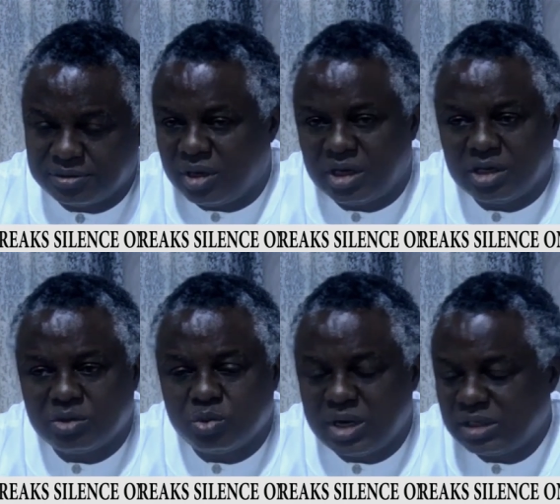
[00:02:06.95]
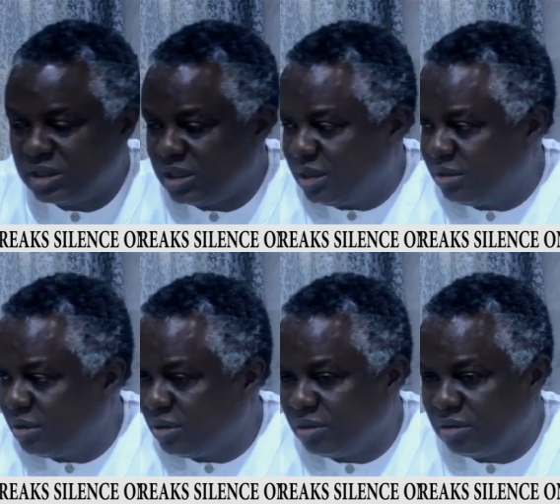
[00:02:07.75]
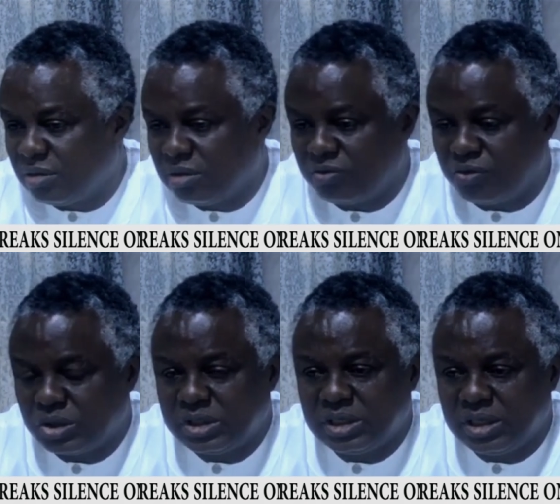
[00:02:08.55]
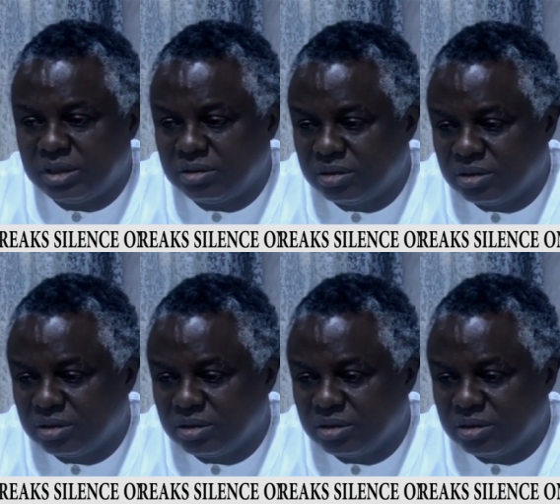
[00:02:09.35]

In 2014,